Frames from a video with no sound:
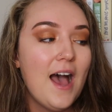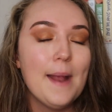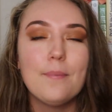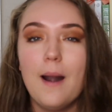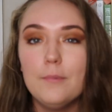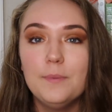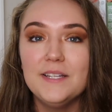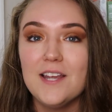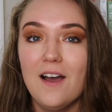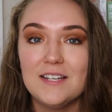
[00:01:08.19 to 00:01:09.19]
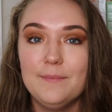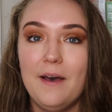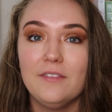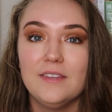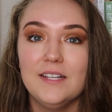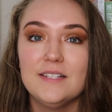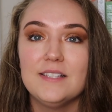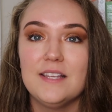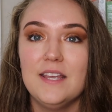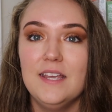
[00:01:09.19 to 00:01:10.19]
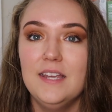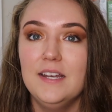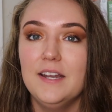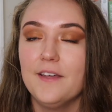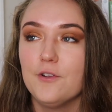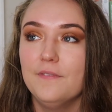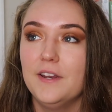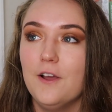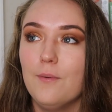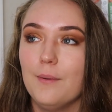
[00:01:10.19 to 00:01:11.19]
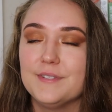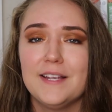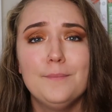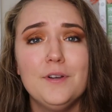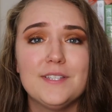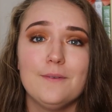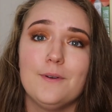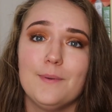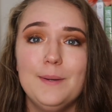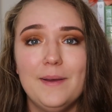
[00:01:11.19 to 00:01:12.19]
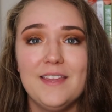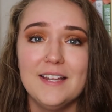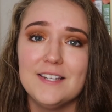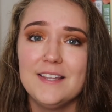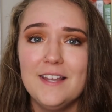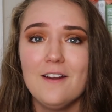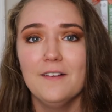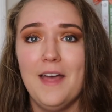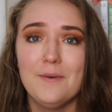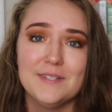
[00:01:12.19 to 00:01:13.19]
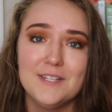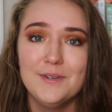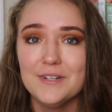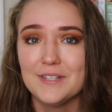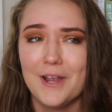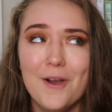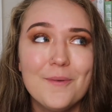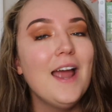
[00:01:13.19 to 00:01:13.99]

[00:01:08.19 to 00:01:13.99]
I probably talked about this in another video where I was like, books I want to read by the end of the year, and that was 2 years ago.